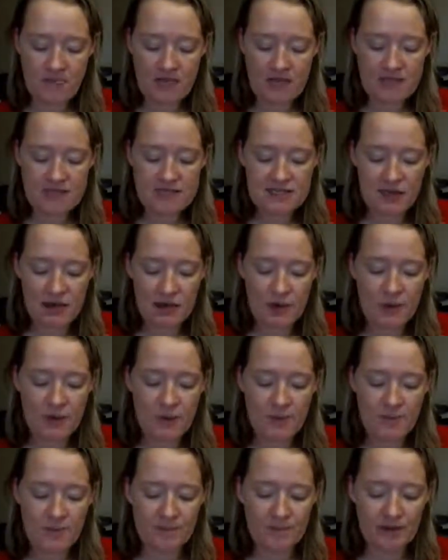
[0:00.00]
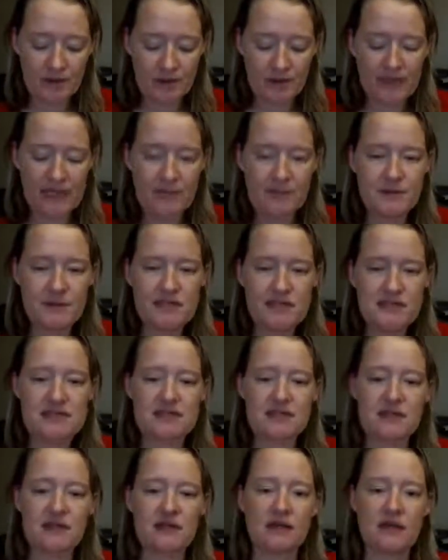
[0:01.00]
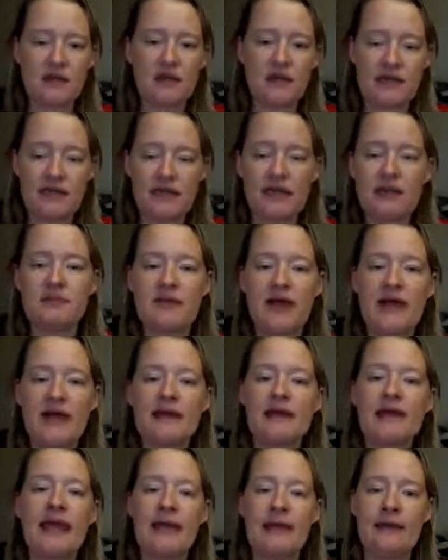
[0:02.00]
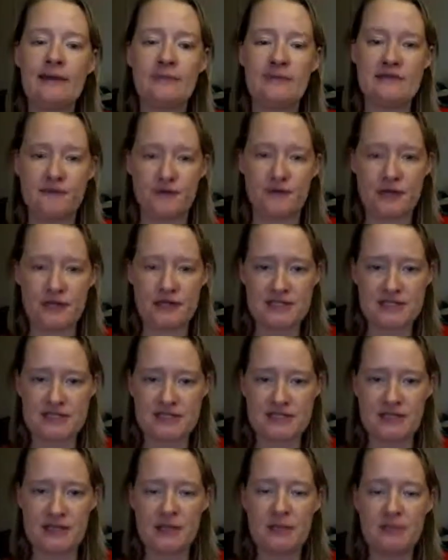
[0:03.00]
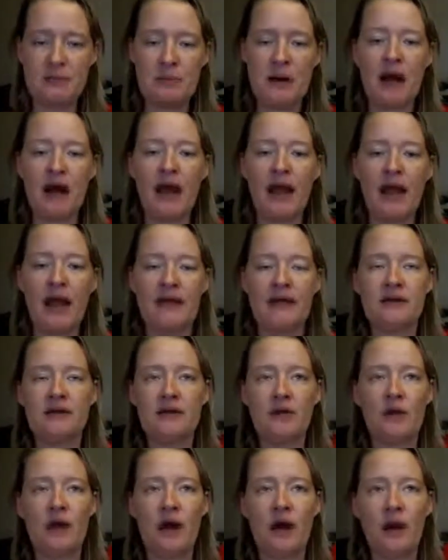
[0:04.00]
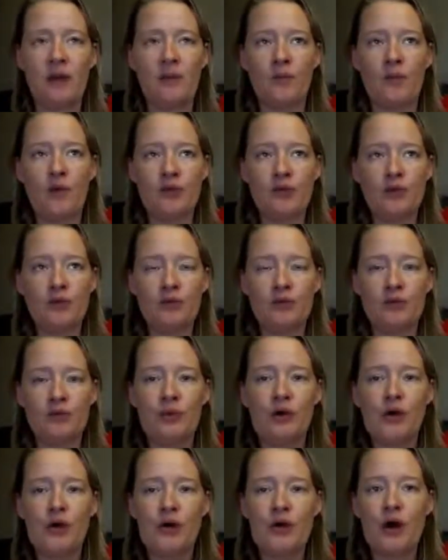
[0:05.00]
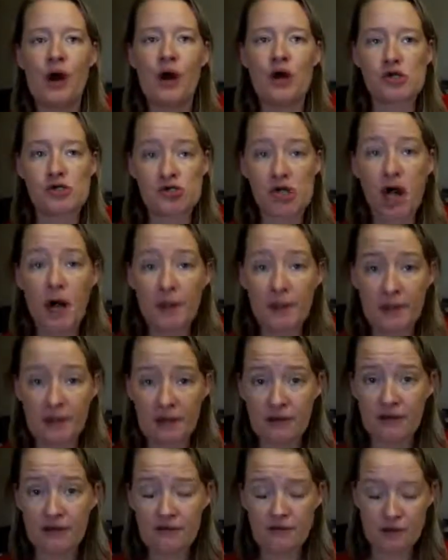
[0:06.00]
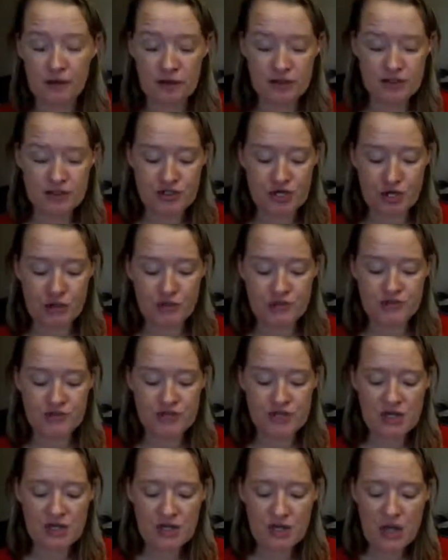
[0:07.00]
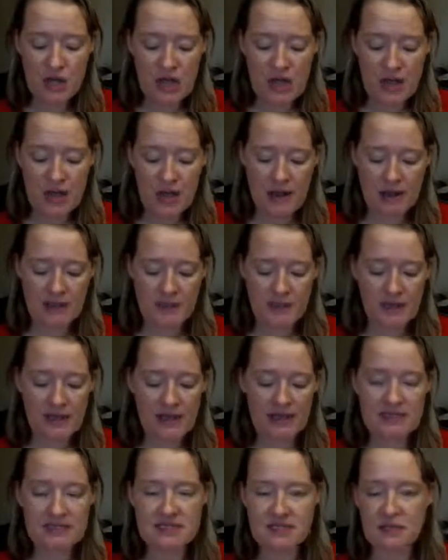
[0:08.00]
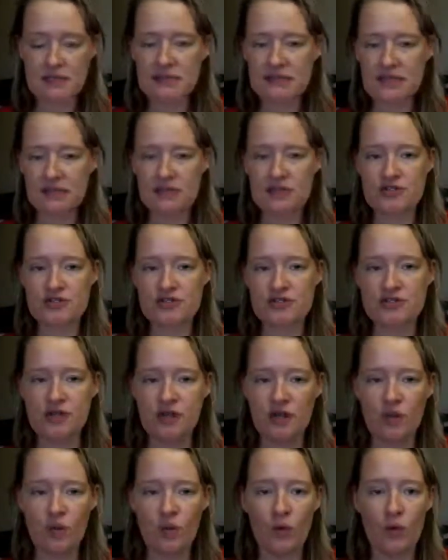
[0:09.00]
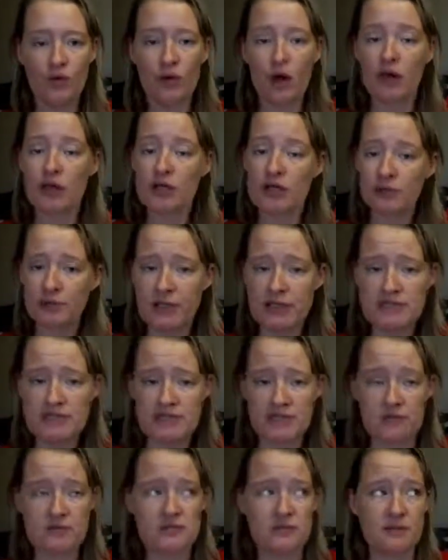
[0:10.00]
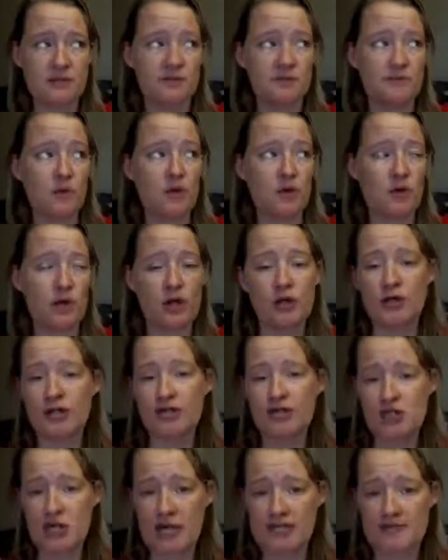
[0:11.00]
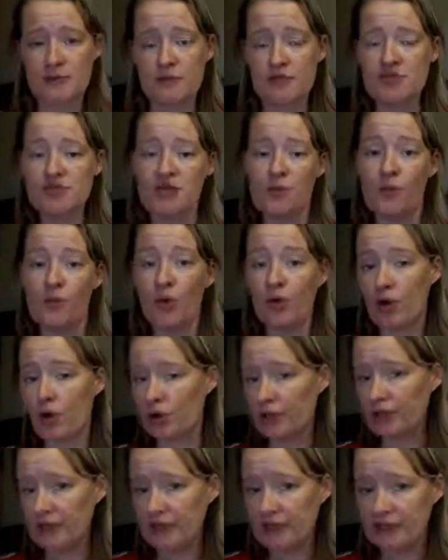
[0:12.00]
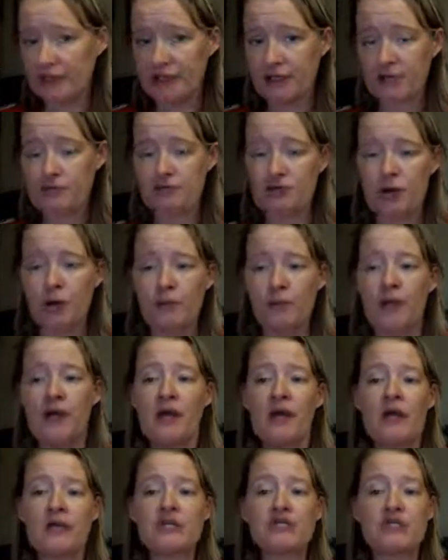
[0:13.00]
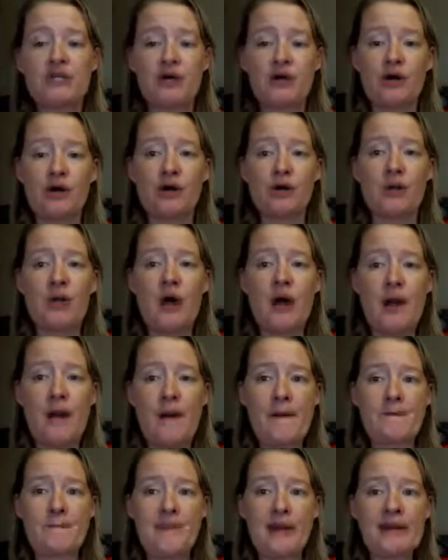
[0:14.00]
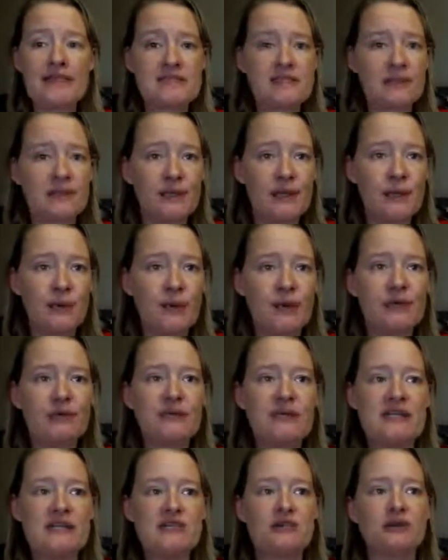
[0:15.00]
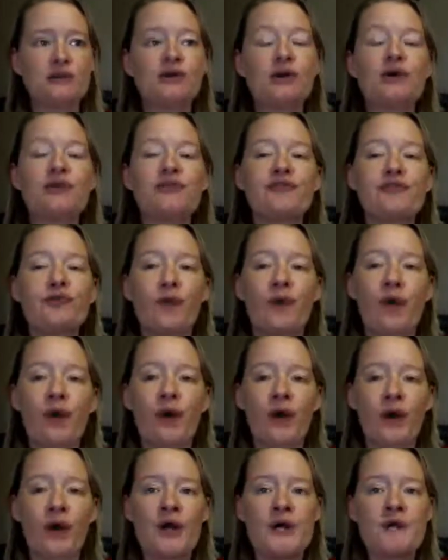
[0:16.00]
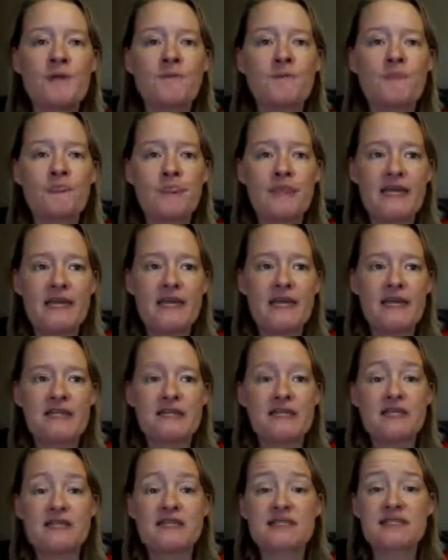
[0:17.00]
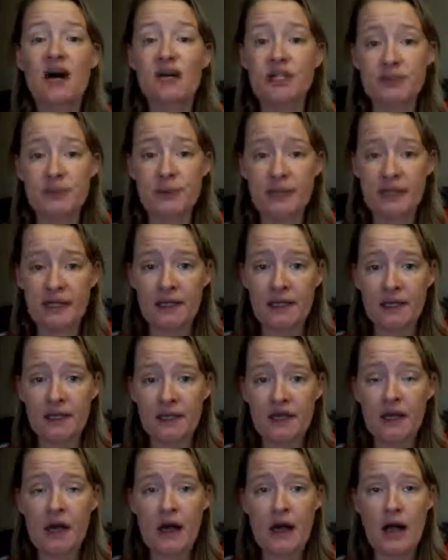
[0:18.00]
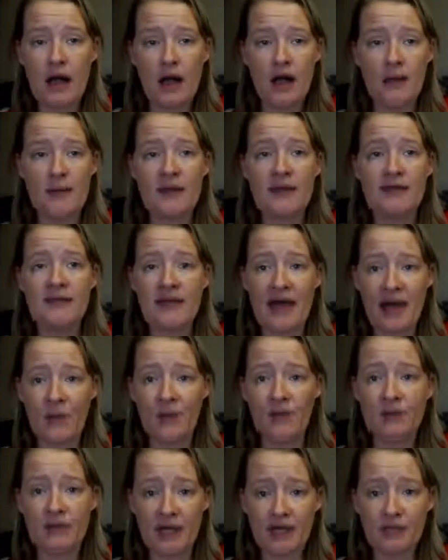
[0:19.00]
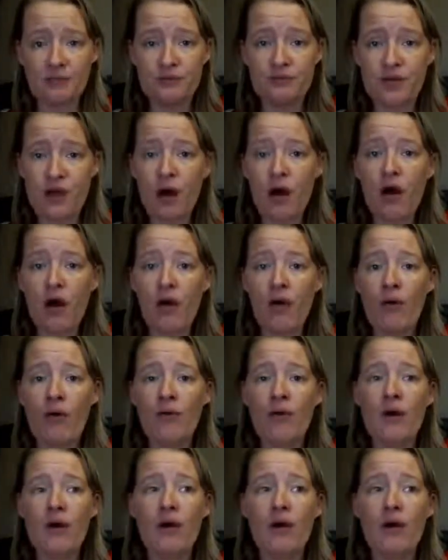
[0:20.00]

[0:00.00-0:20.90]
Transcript: So, keep that name difference in mind when you are shopping for your stones. Because some dealers, will call it a bloodstone, some will call it a jasper, some will call it a heliotrope. So basically what you need to look for is its coloring, and that will let you know